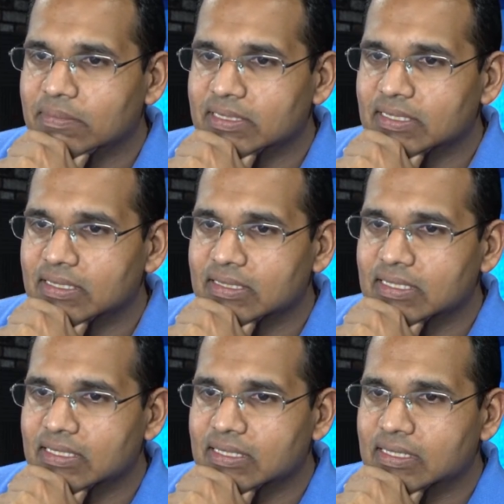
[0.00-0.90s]
As it is
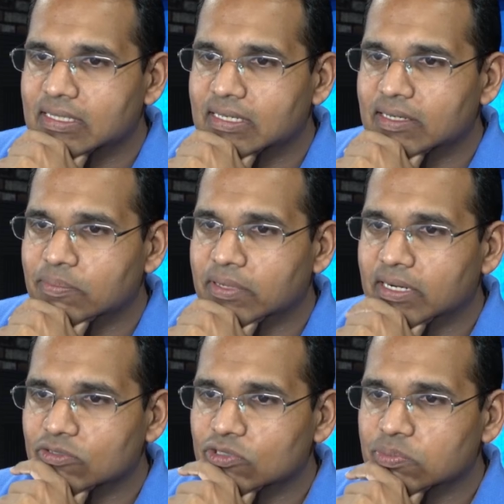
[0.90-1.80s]
clear, the
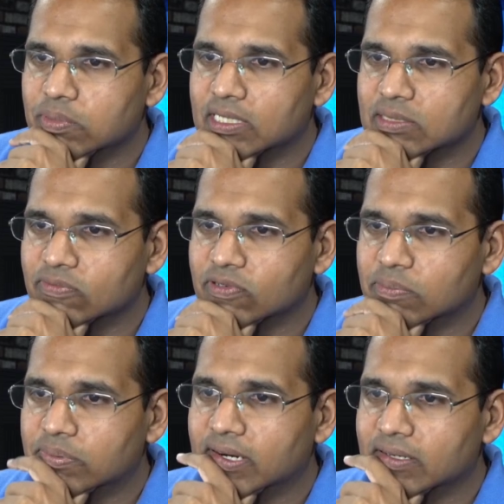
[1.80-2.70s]
product is responsible for the
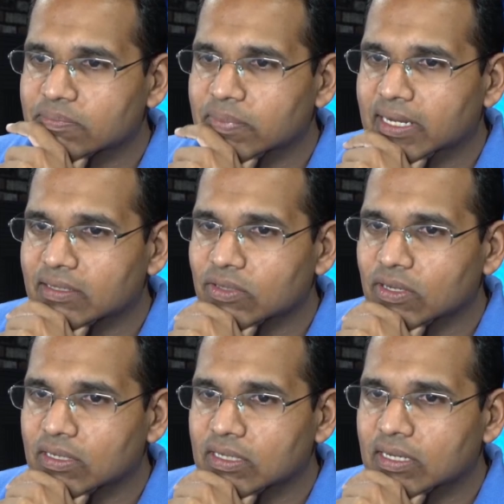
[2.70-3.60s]
product
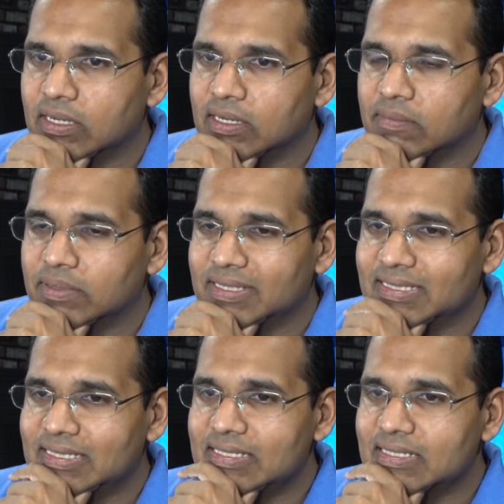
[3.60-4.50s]
backlog, but
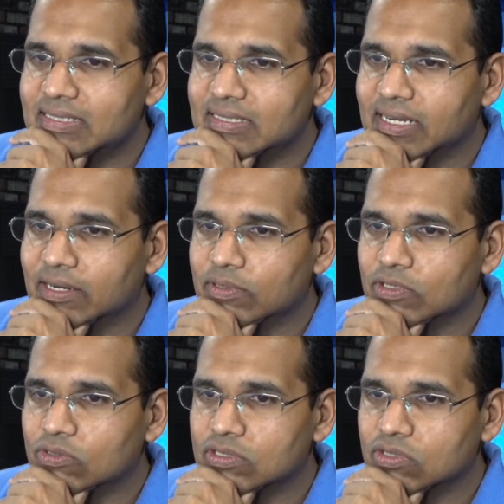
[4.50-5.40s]
does he decide what
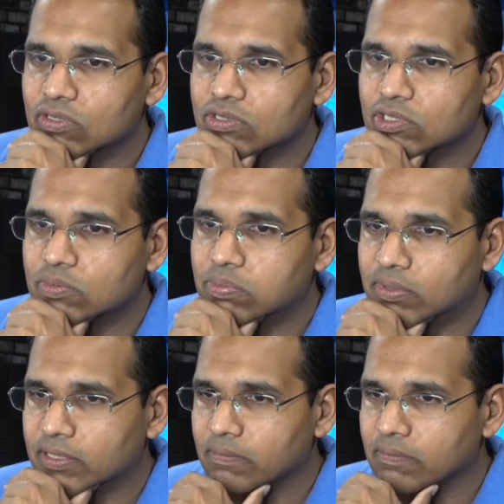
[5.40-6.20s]
goes into the sprint?